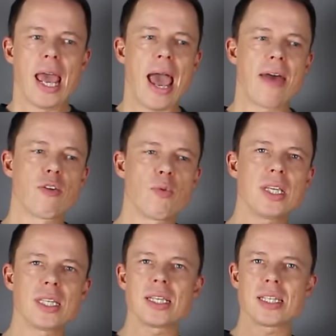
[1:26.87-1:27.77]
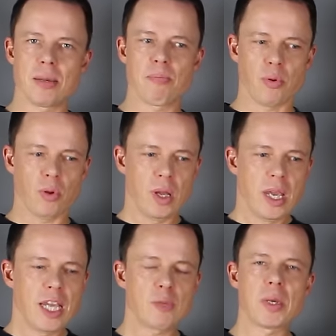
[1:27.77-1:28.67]
And the reason is simple,
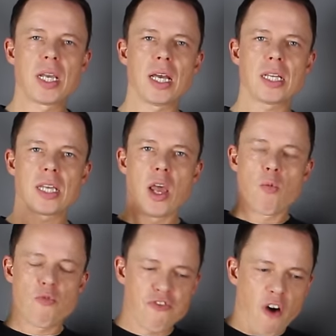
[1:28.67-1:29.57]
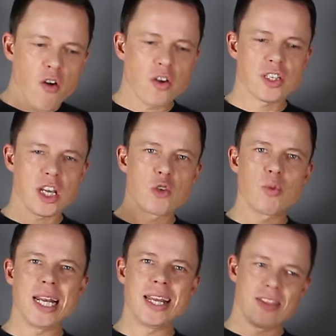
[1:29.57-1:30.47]
is because focus is
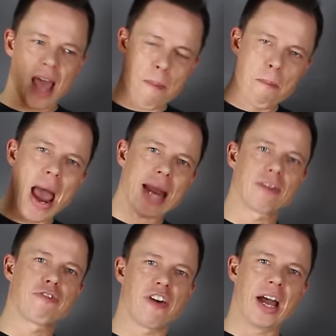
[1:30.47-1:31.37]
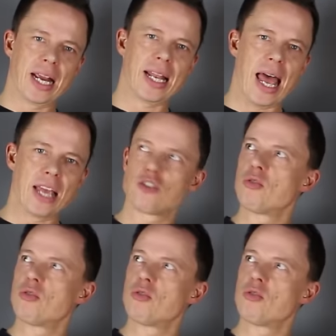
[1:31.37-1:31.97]
really a magnifying glass.